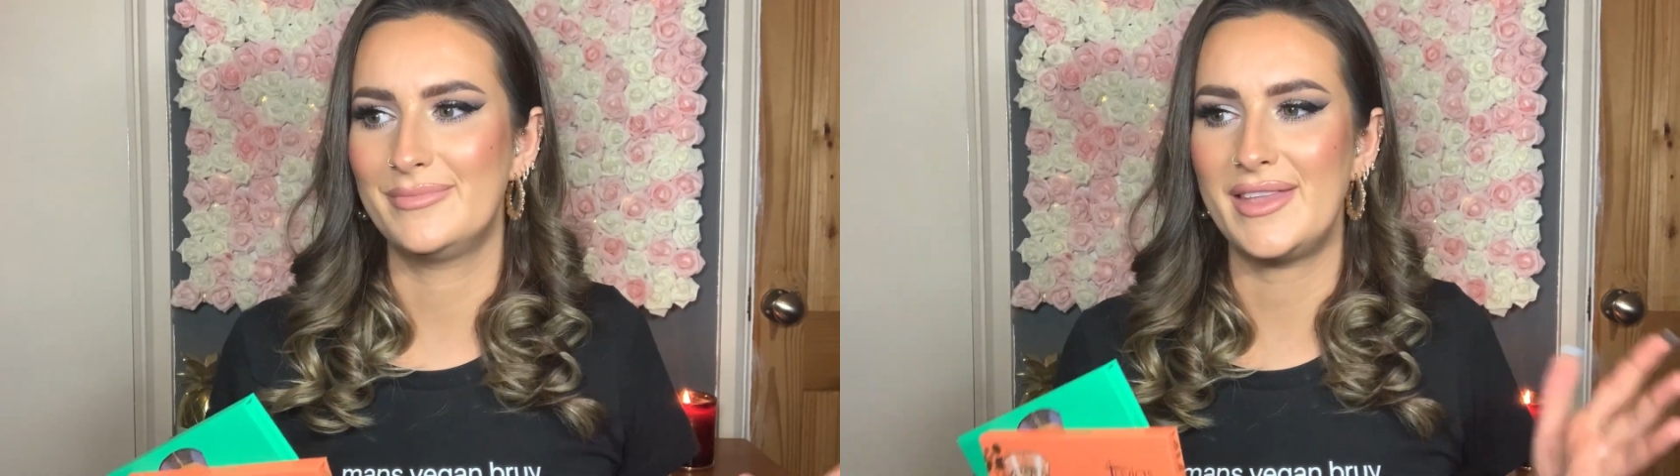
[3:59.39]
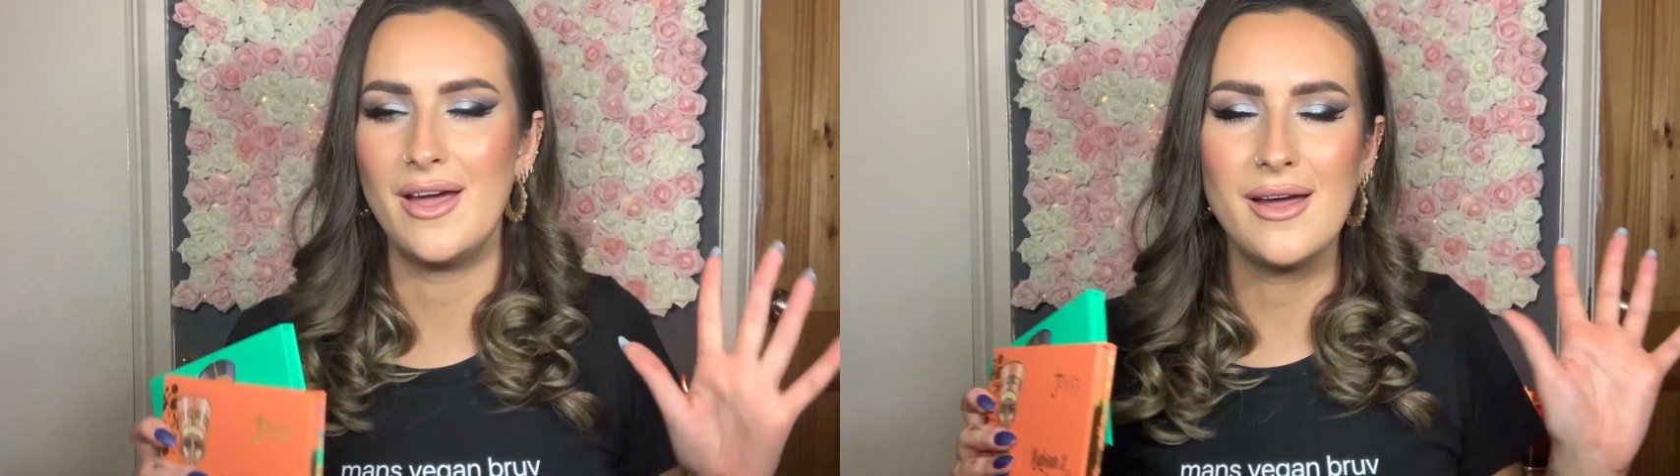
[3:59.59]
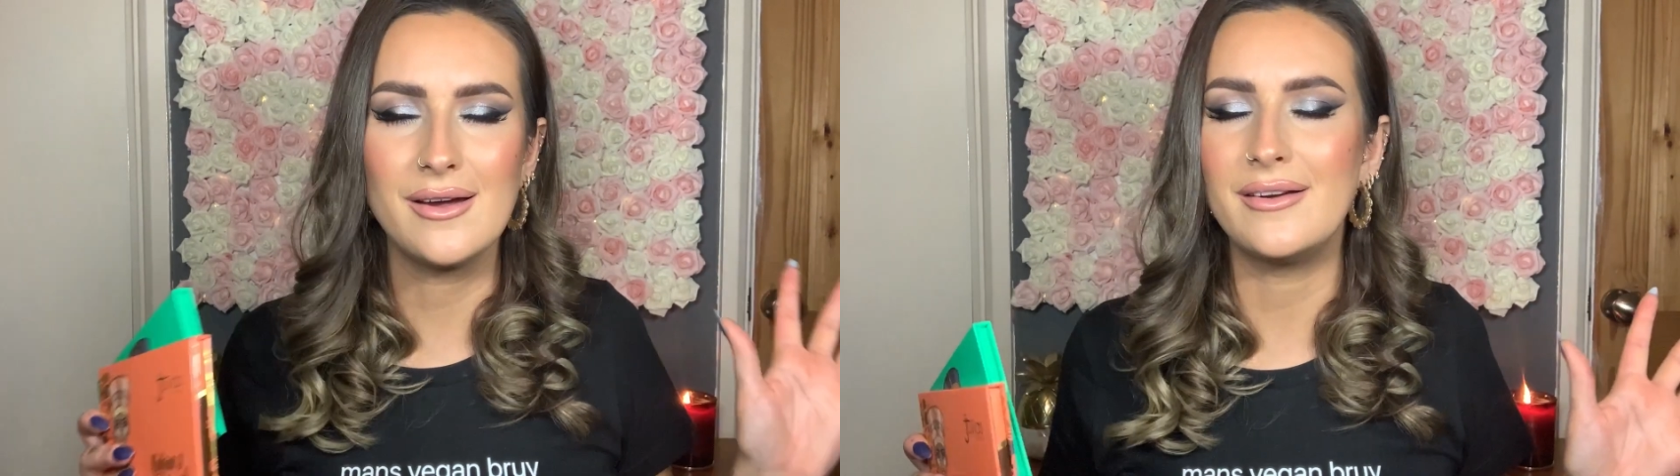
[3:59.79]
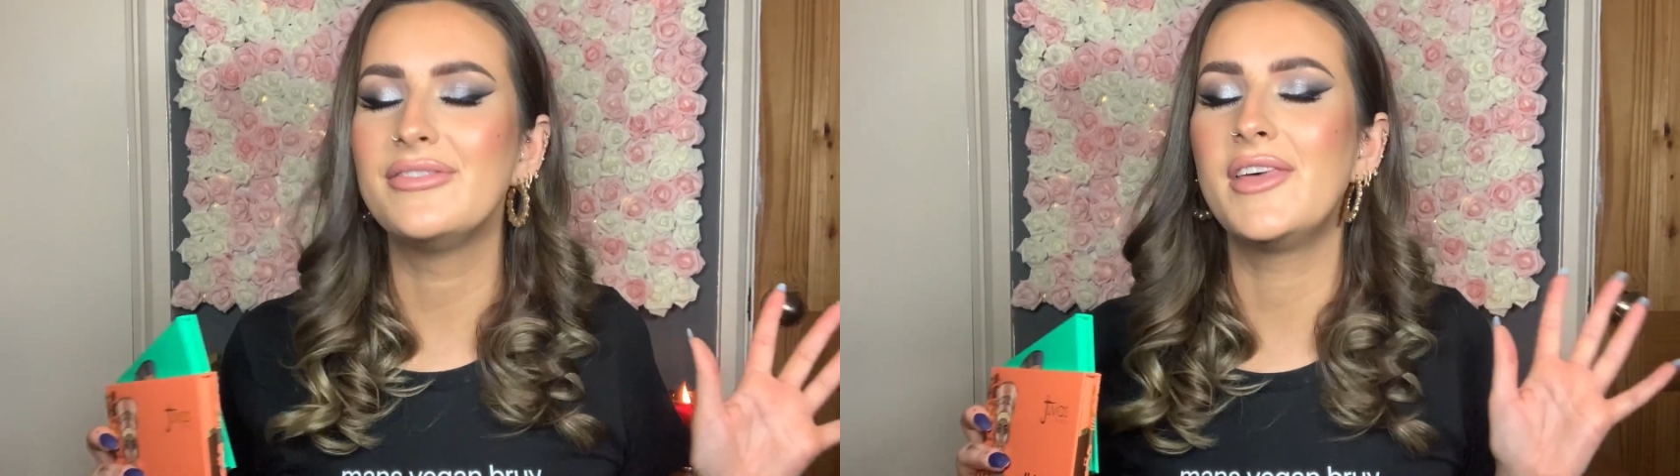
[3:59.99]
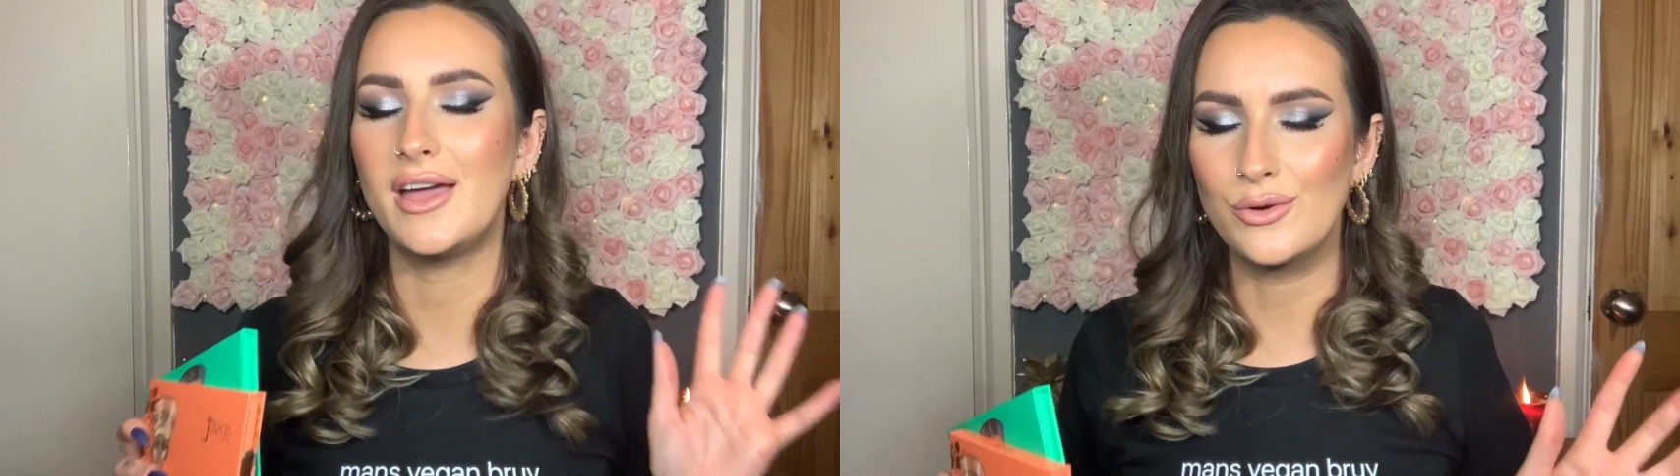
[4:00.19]

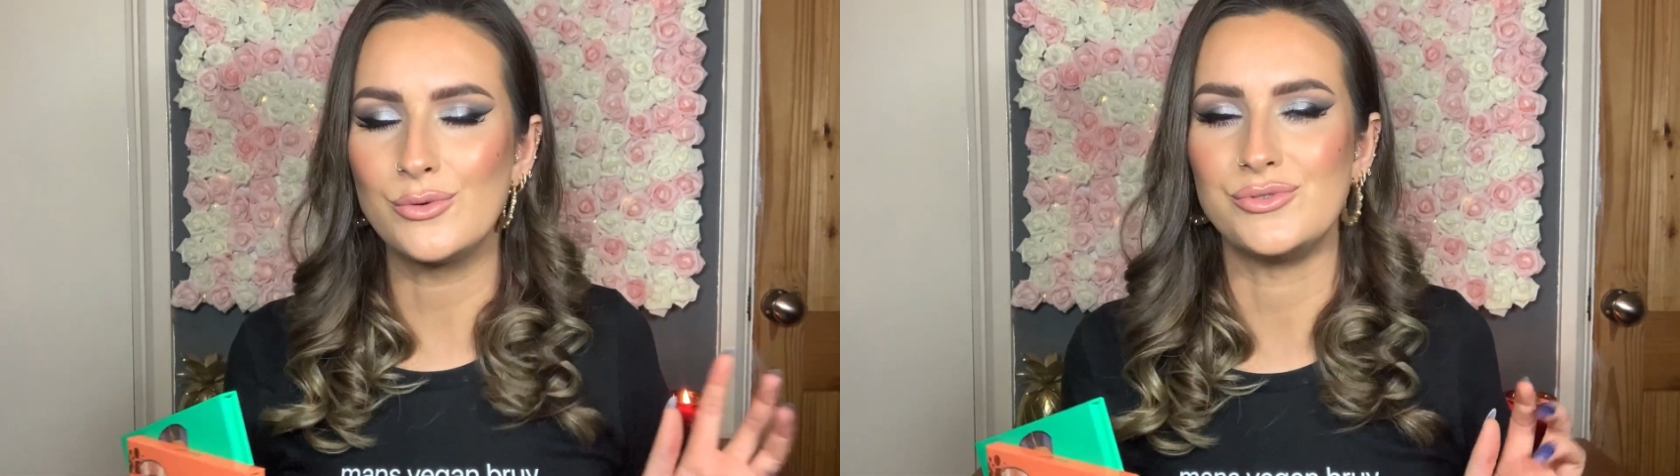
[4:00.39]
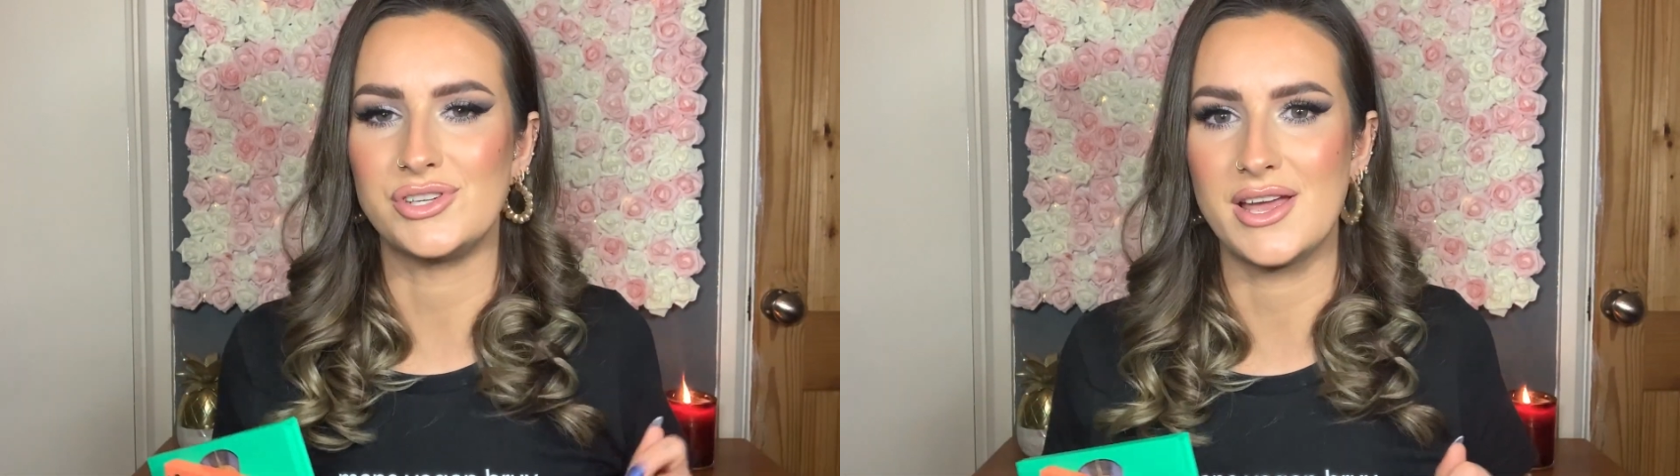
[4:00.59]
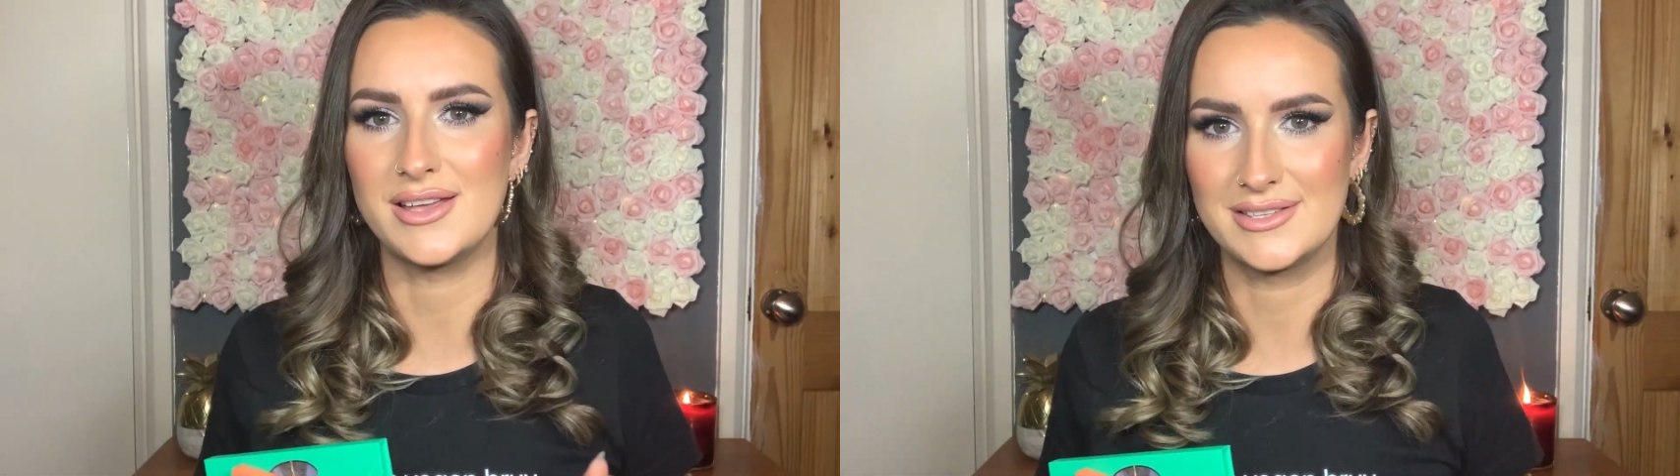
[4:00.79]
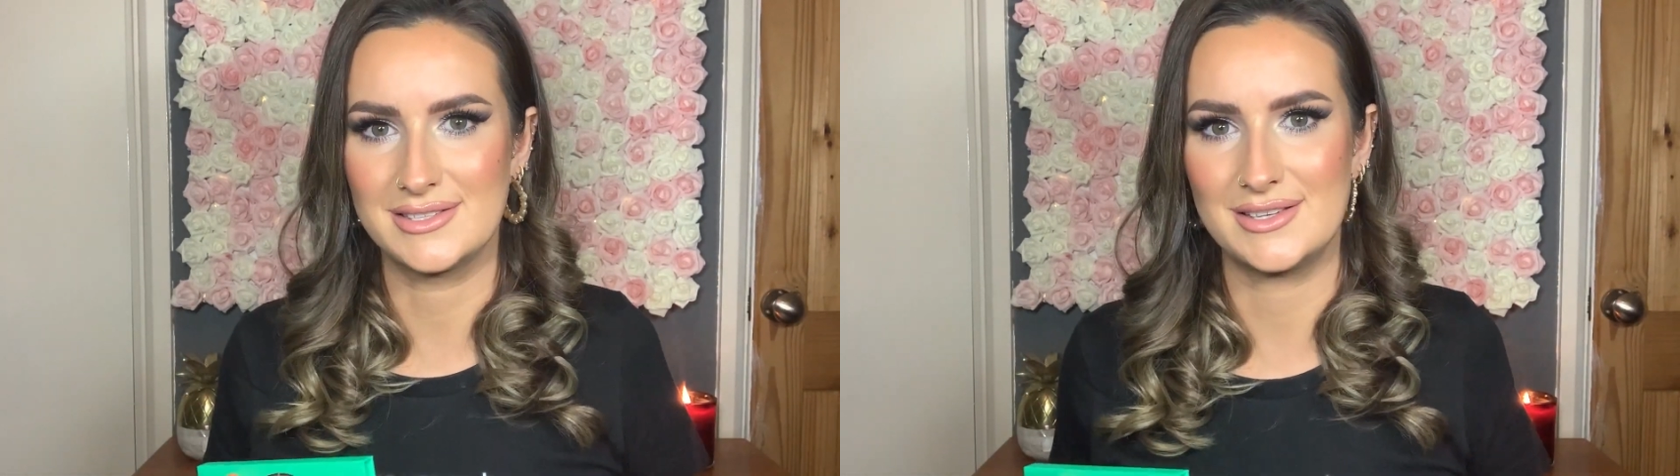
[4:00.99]
They're gorgeous.